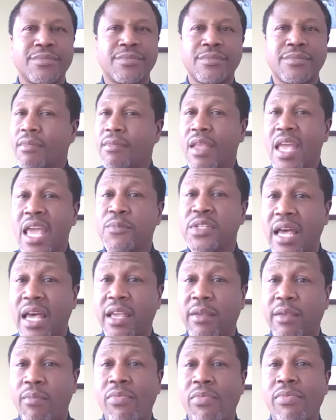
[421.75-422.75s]
And it was
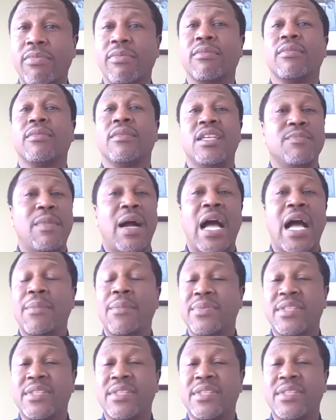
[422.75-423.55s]
like his mom